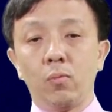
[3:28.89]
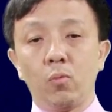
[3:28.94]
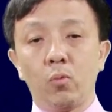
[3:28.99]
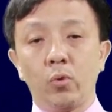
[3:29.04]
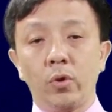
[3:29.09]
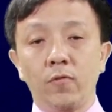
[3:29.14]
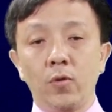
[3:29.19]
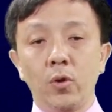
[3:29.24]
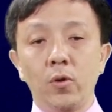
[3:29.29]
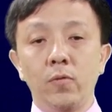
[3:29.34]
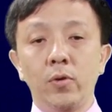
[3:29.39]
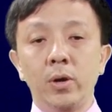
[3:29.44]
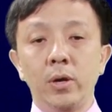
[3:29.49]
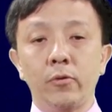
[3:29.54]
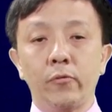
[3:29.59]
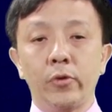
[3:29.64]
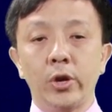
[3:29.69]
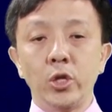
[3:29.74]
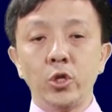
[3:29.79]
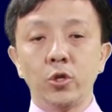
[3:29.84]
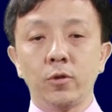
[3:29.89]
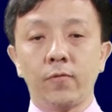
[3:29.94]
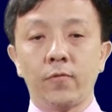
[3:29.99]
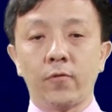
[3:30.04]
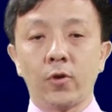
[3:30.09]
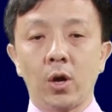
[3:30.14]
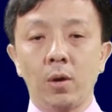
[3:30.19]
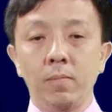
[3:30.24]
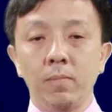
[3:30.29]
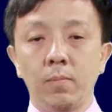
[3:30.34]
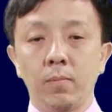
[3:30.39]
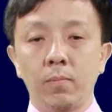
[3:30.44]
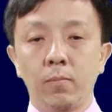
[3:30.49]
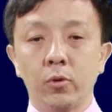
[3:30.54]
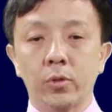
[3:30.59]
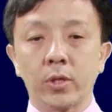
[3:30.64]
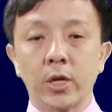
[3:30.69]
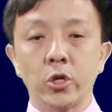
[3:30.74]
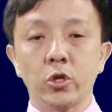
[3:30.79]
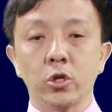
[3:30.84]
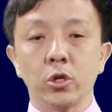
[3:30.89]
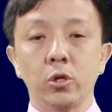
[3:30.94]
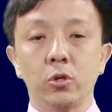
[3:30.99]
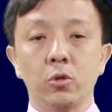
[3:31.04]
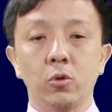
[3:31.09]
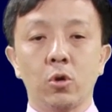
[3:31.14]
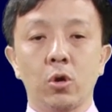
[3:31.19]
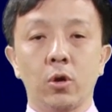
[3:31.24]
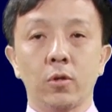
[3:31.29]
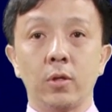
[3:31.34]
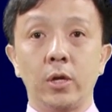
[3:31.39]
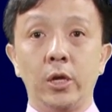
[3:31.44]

revolver range from potential to cause